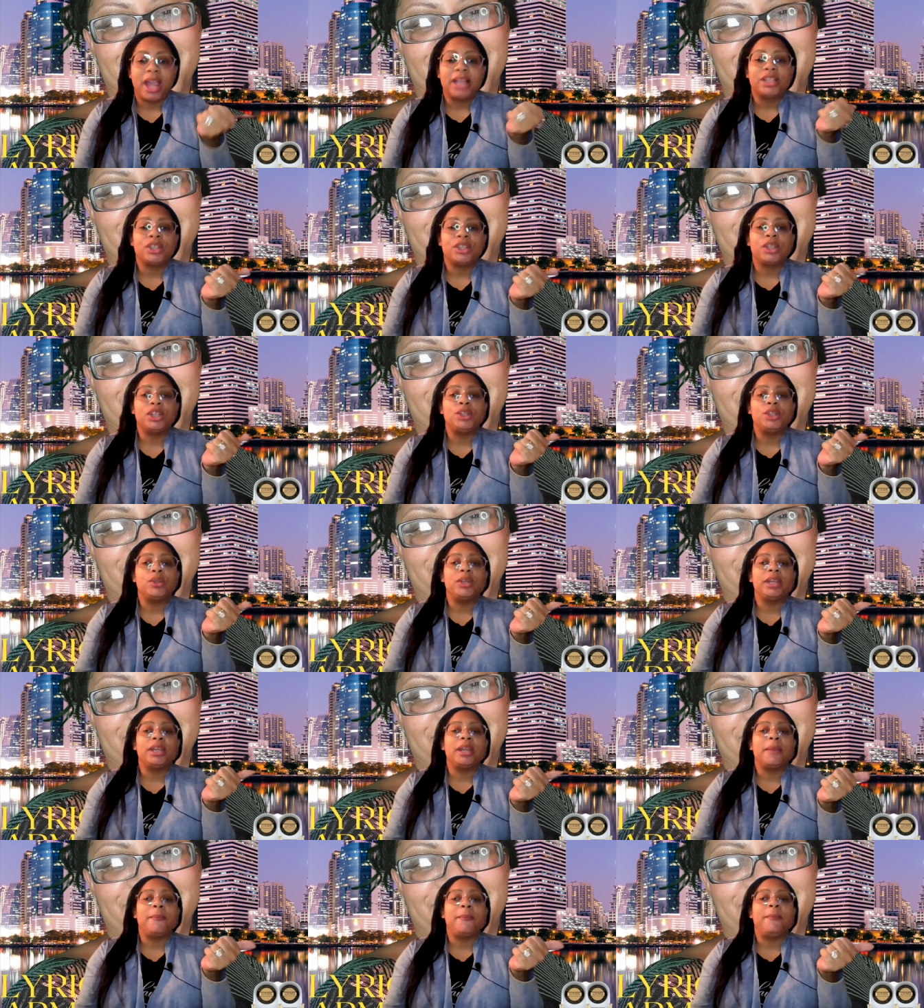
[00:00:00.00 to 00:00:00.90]
so that you
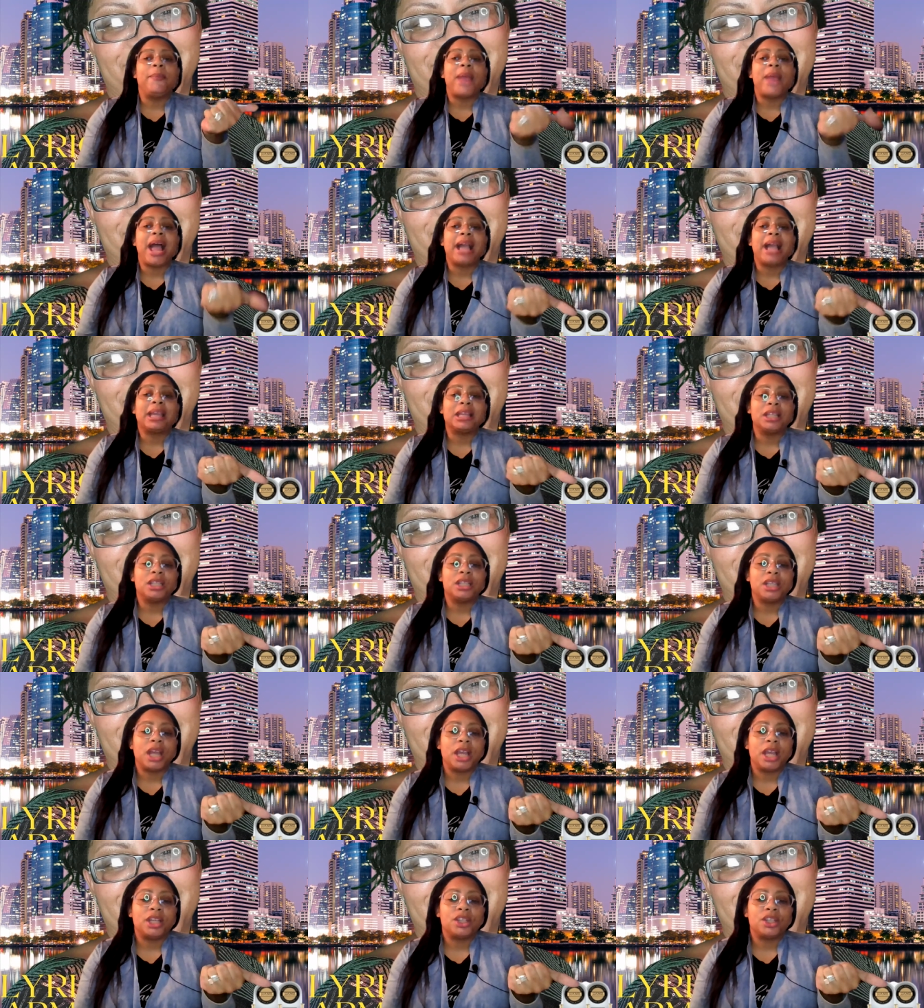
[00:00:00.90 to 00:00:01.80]
can get back in
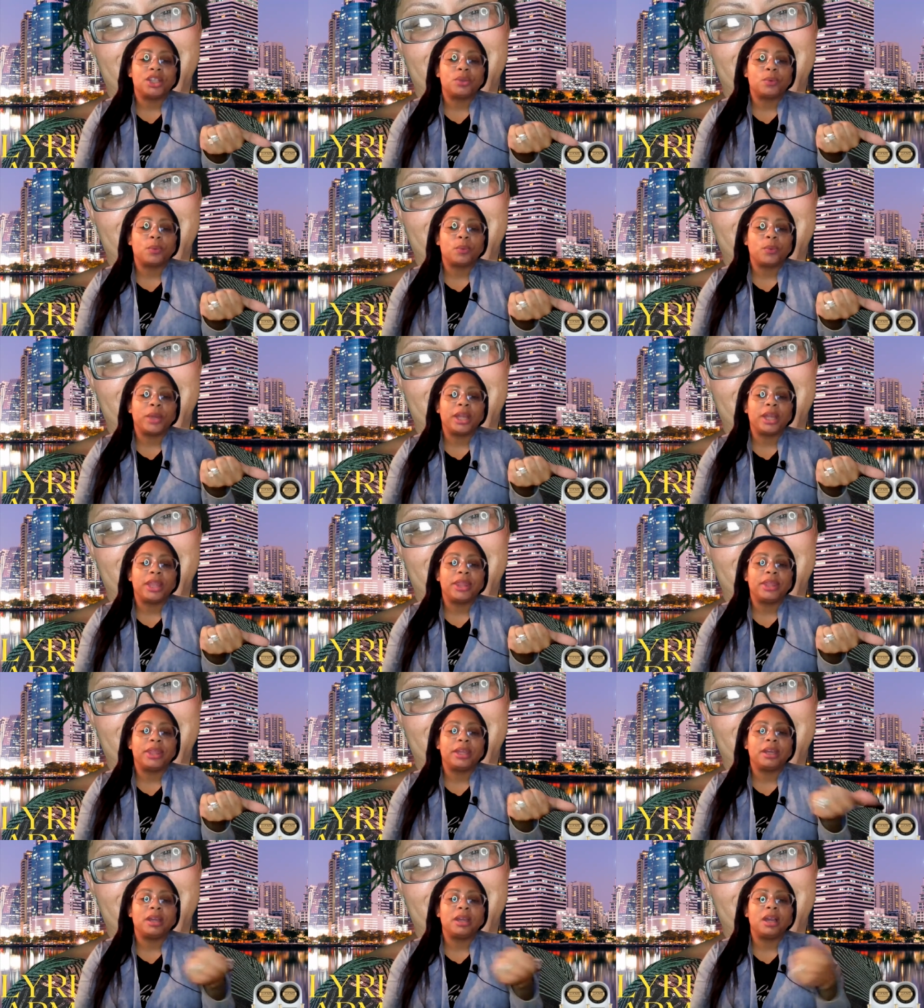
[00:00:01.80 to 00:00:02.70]
touch
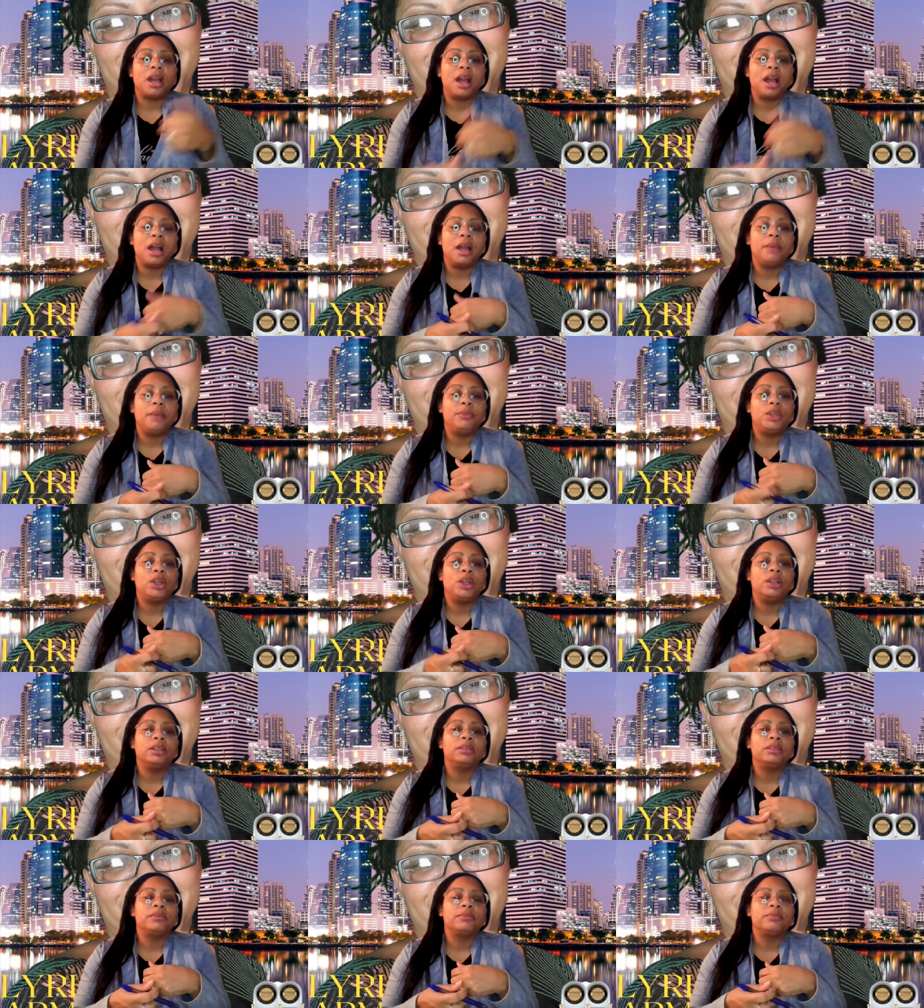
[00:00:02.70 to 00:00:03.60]
with
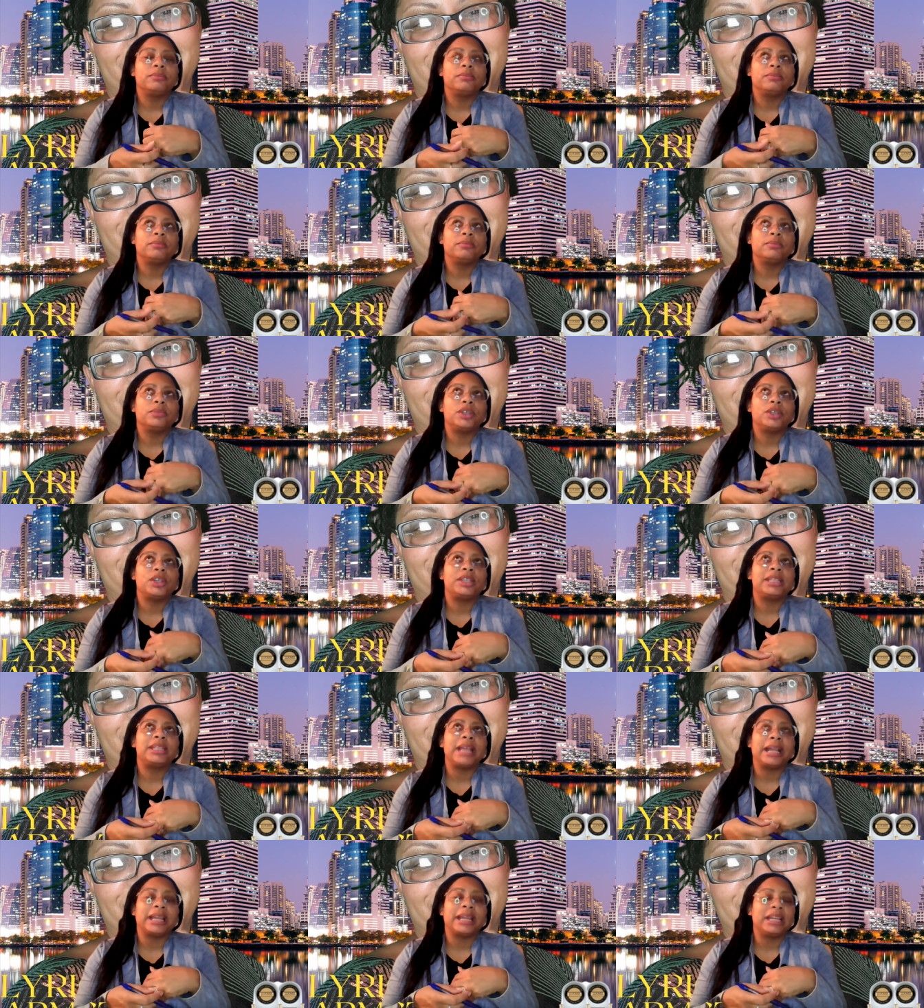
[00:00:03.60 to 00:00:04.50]
your
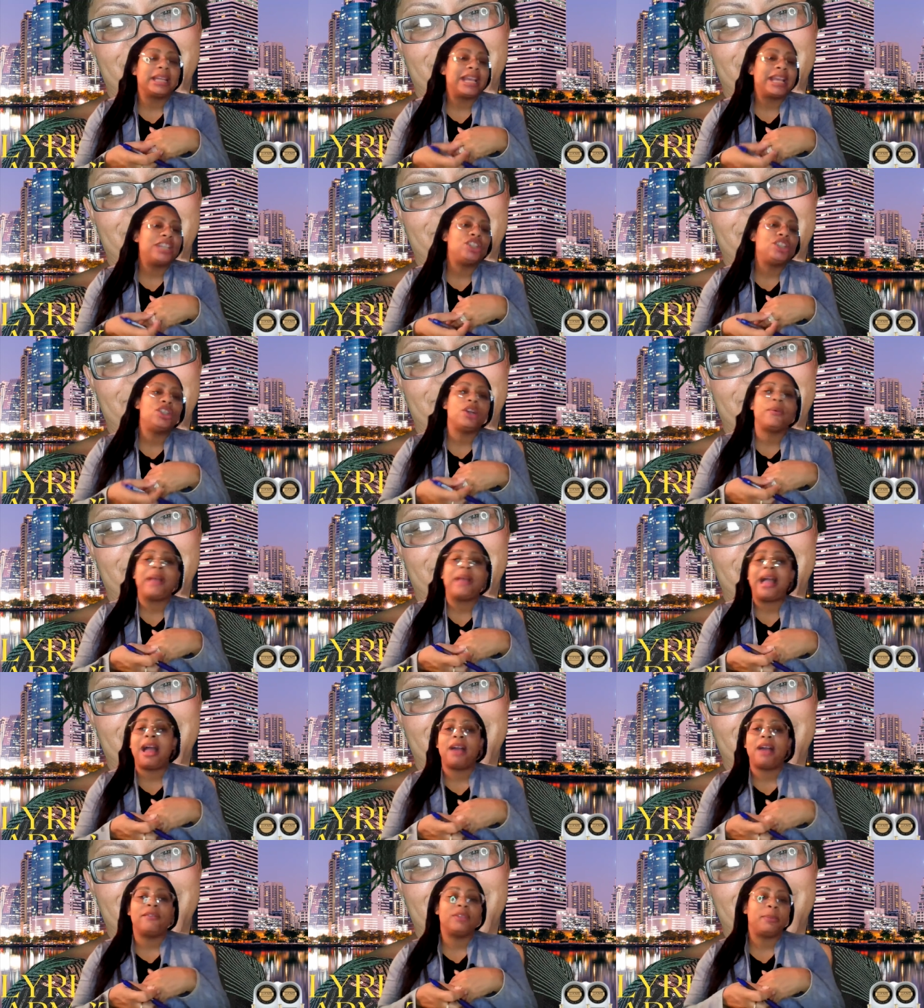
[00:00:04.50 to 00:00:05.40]
second, in case you don't
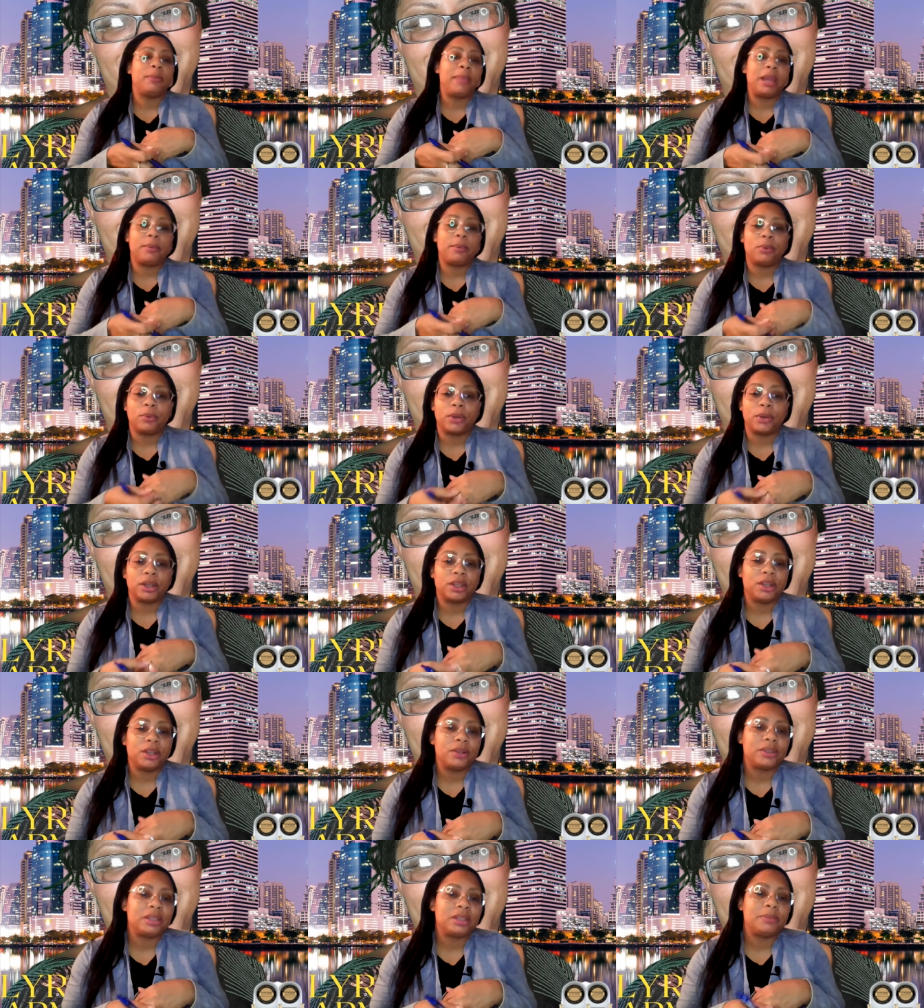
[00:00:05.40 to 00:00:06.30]
have the paperwork.
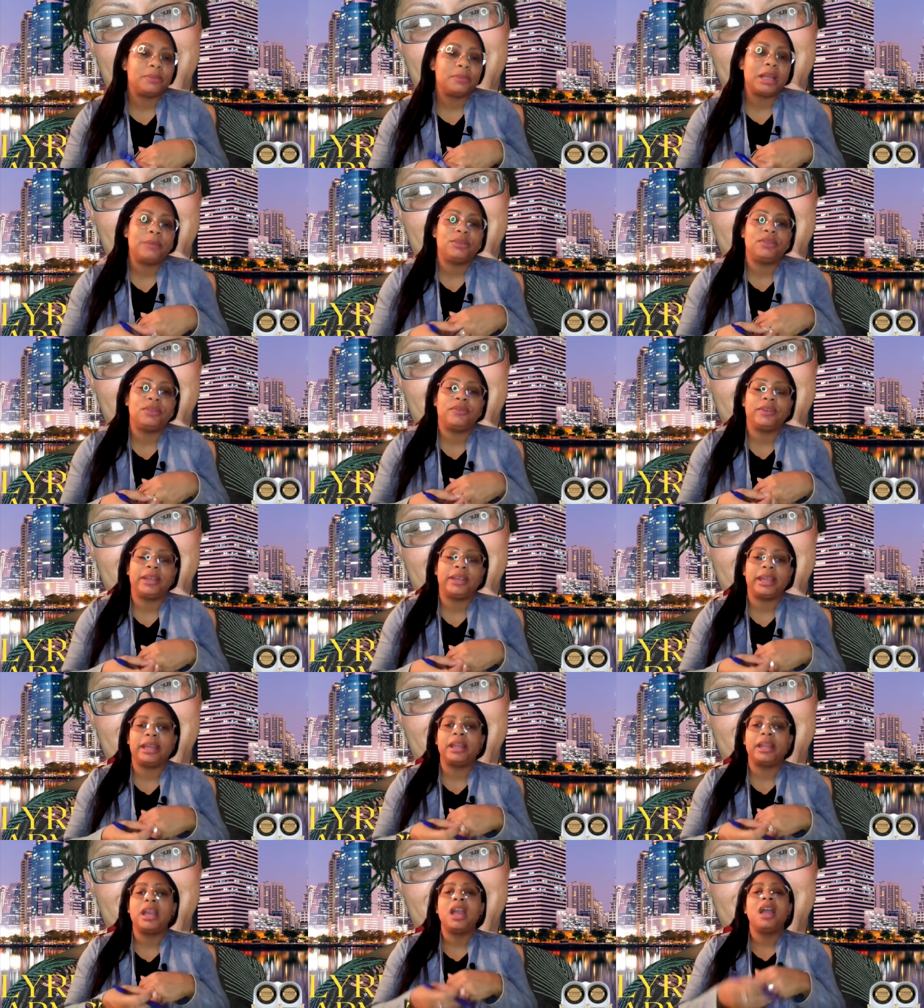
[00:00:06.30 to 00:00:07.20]
Sometimes you
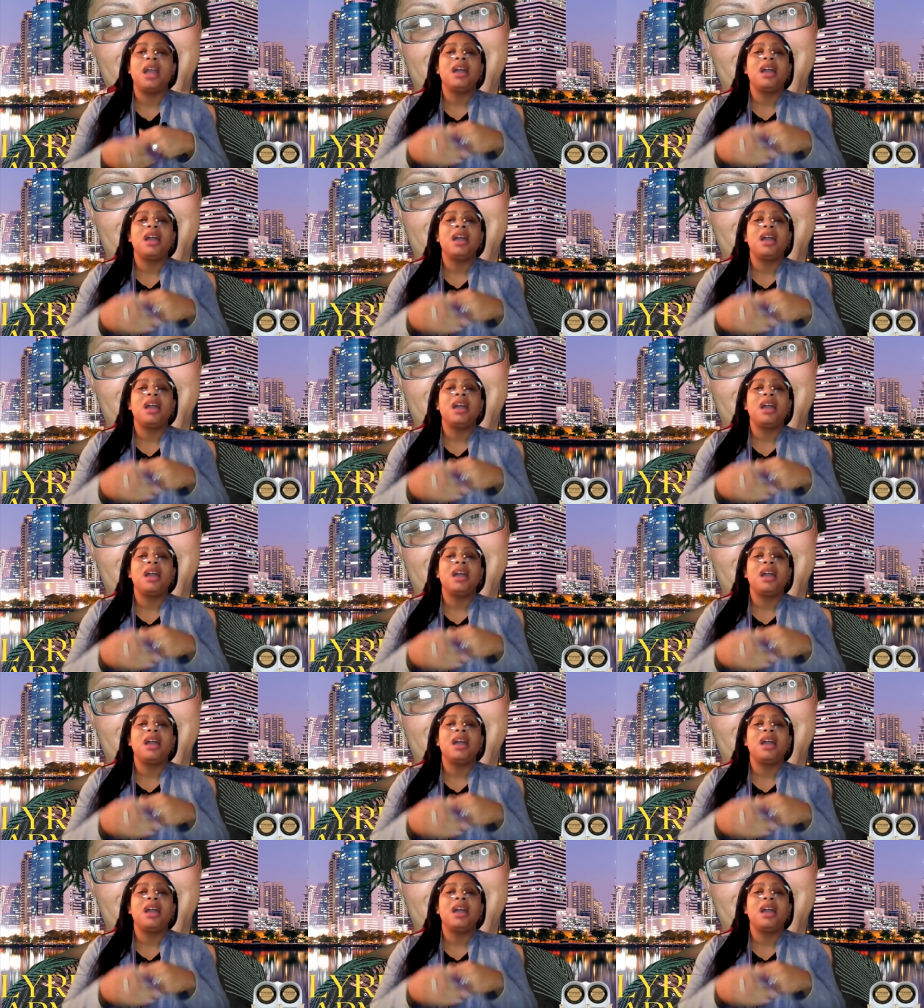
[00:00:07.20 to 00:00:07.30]
forget.